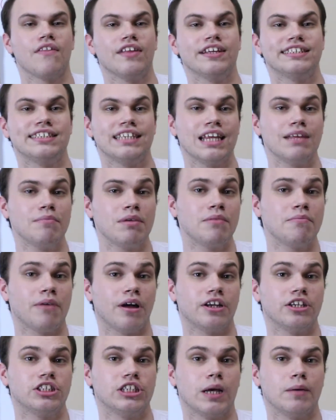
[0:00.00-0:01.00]
The cinnamon
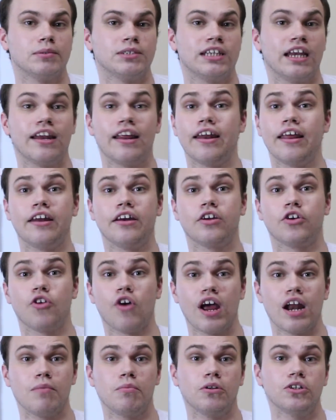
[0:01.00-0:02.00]
bun chips did an
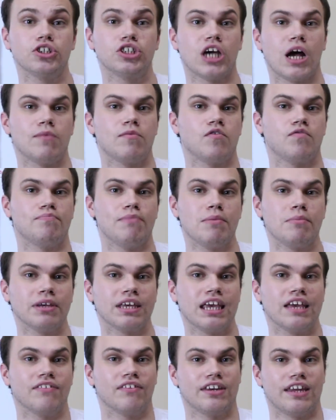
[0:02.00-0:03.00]
incredible job of
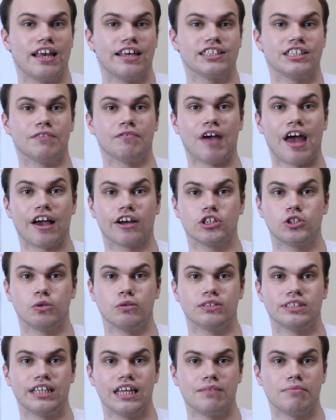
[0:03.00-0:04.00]
mimicking the taste of actual
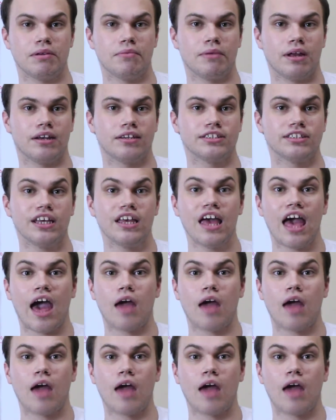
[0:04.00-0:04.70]
cinnamon buns,